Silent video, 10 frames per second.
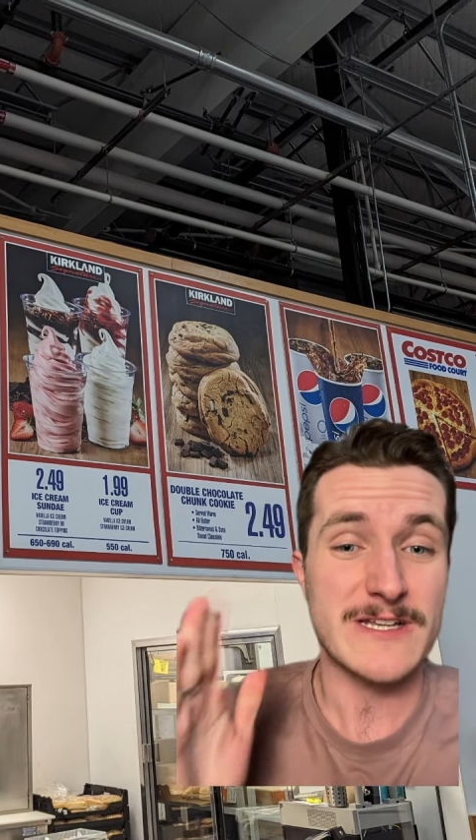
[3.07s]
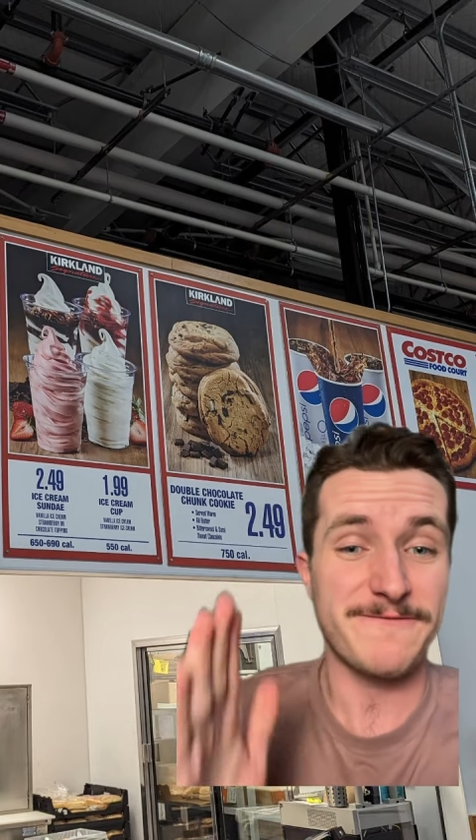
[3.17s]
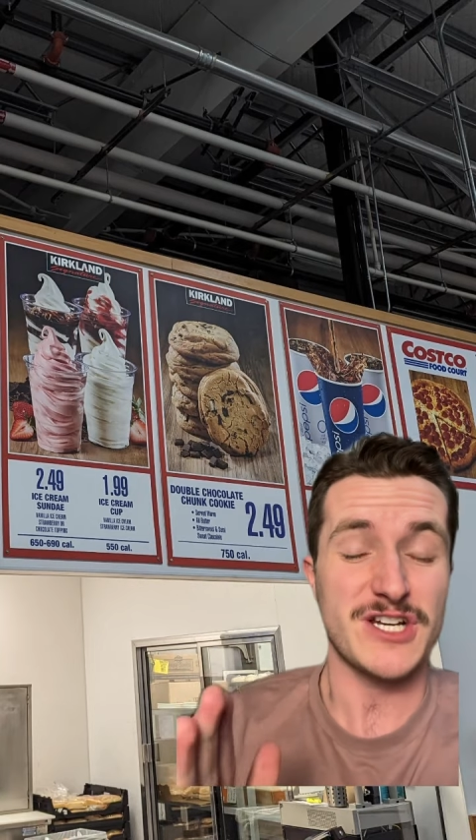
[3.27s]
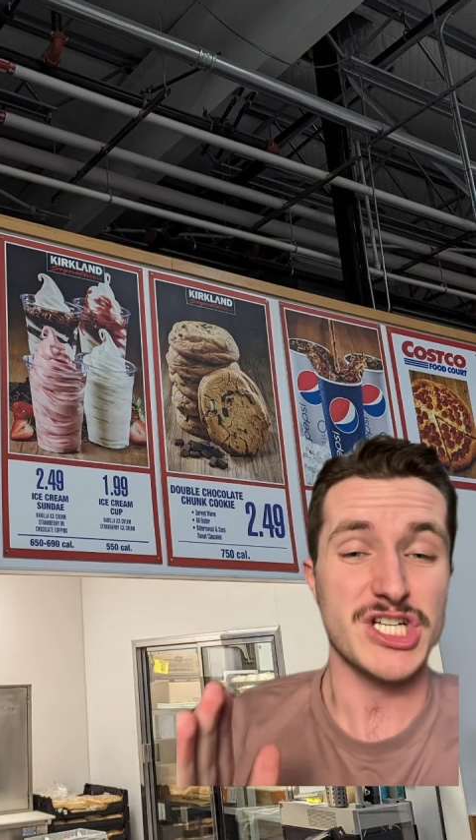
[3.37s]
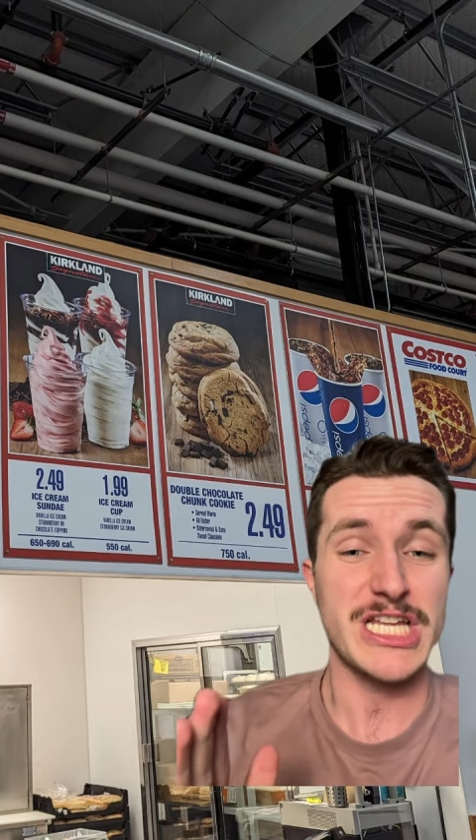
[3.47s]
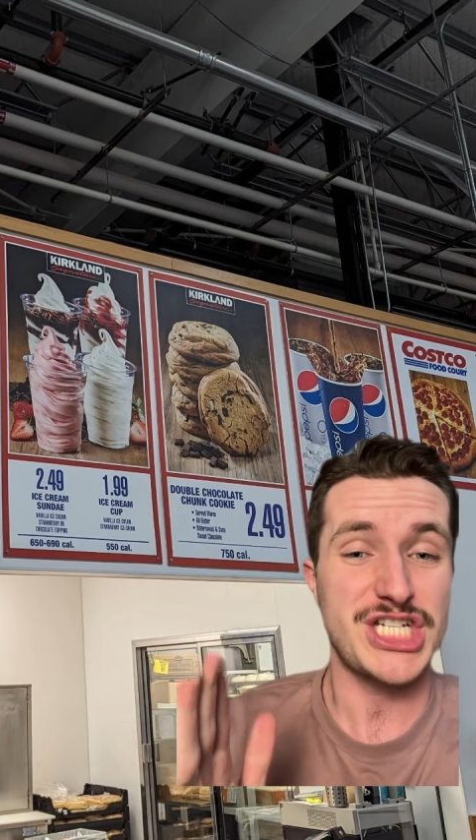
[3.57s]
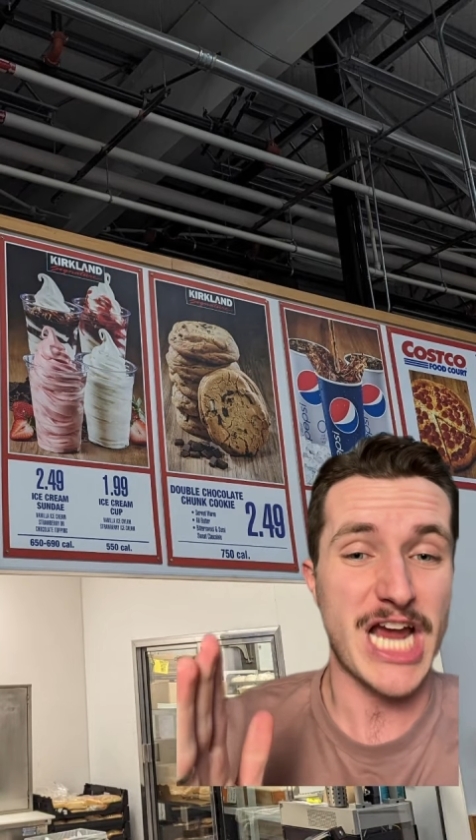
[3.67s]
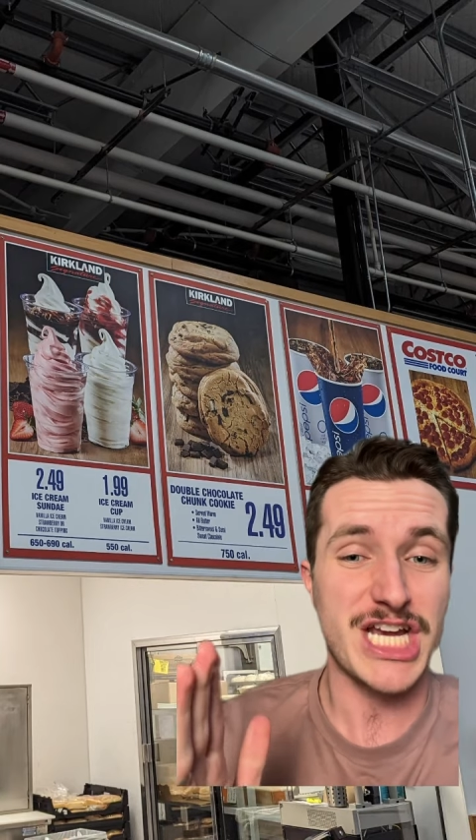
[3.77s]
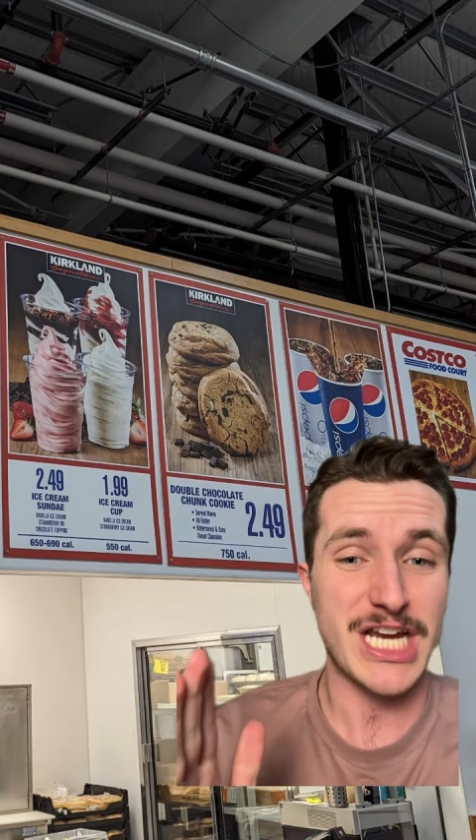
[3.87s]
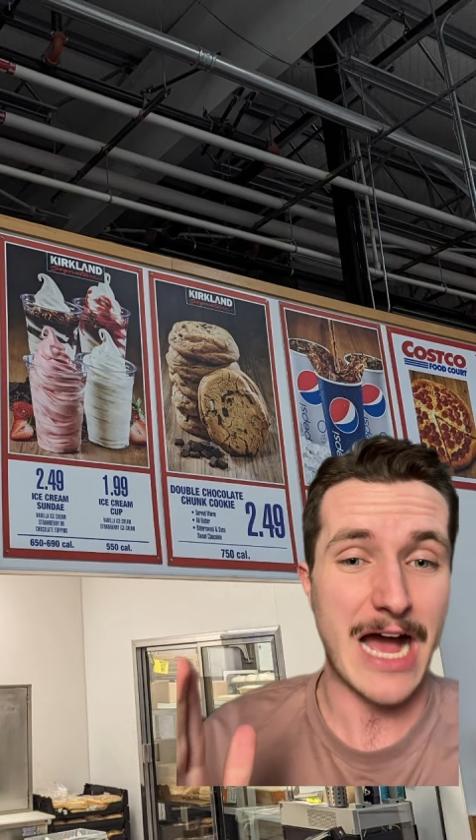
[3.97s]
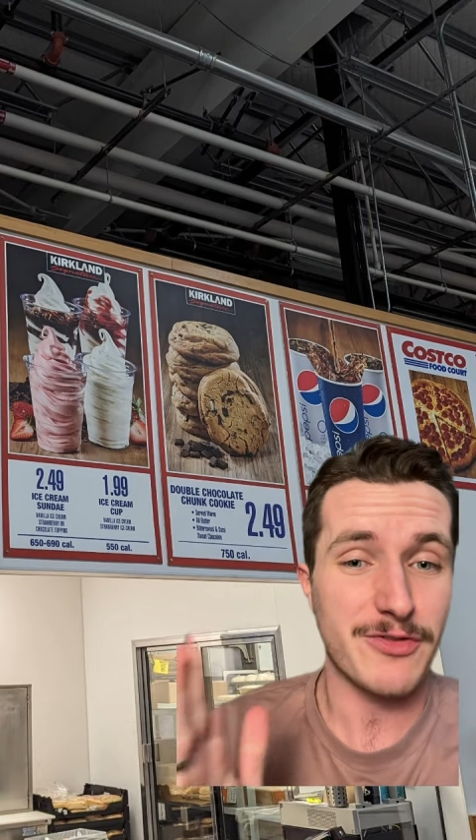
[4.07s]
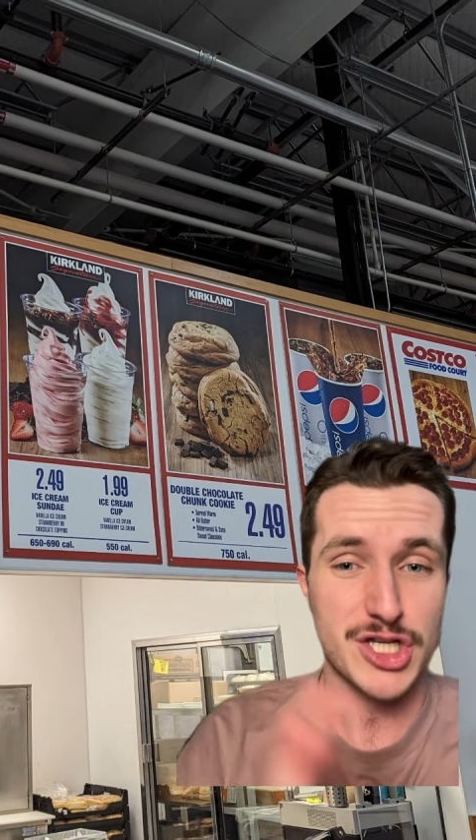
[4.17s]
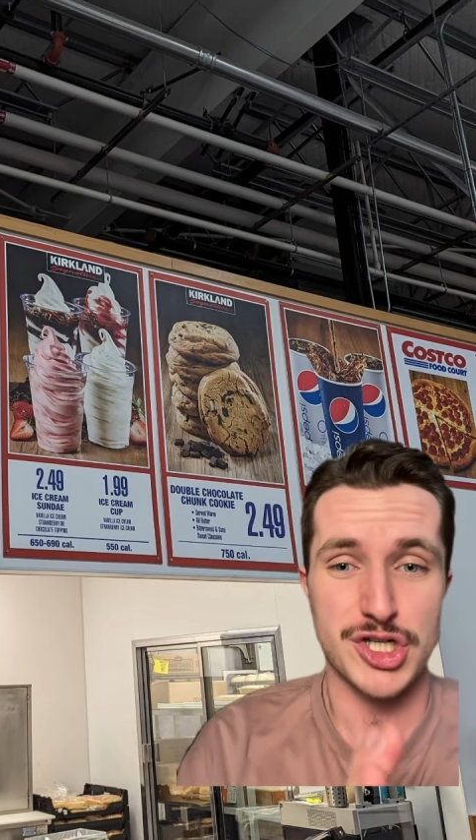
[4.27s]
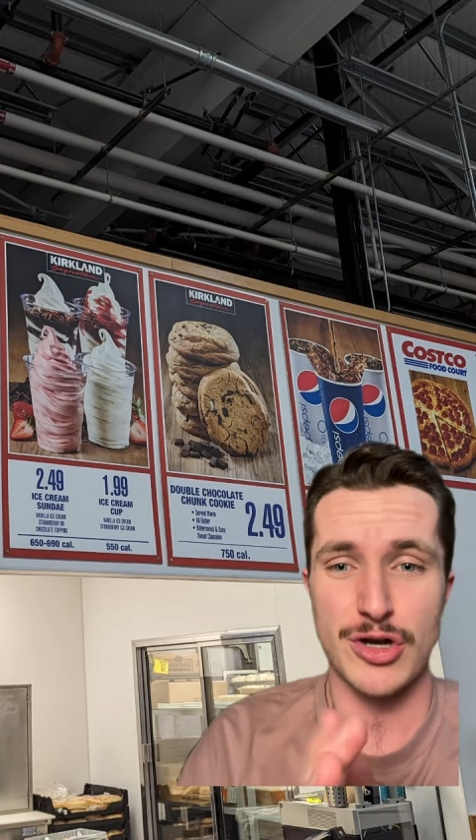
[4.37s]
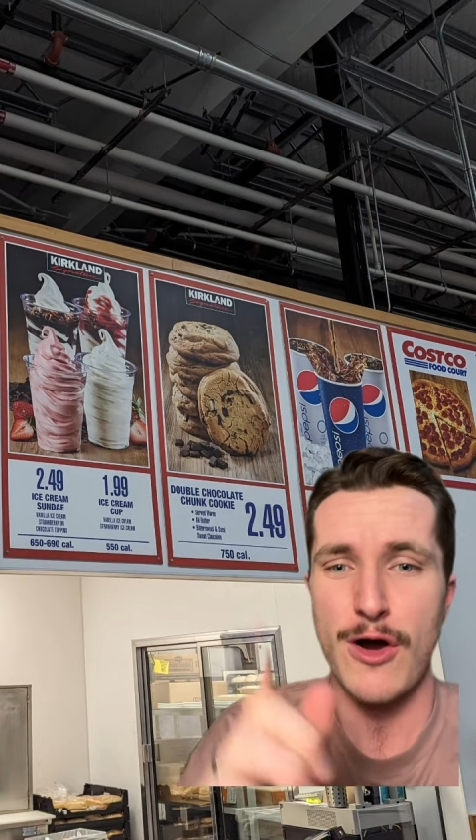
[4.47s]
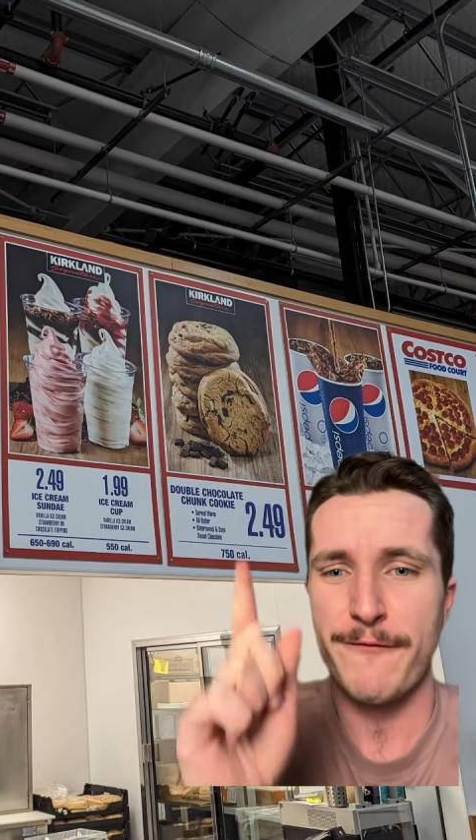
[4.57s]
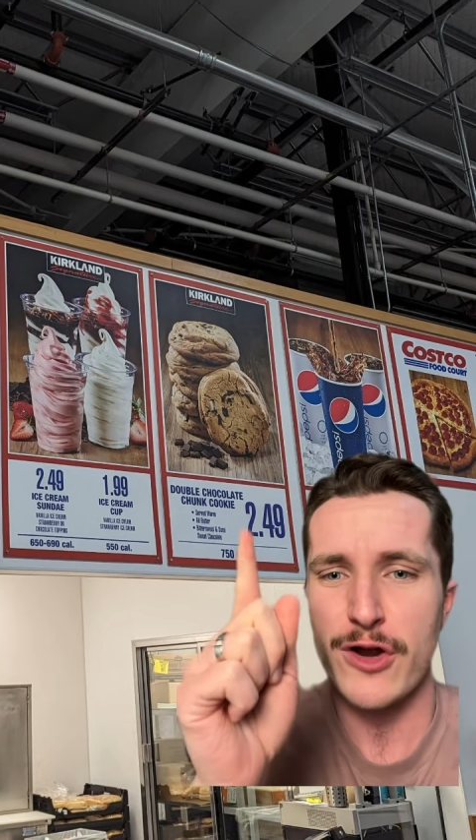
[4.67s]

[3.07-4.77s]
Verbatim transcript: is officially changing out the churro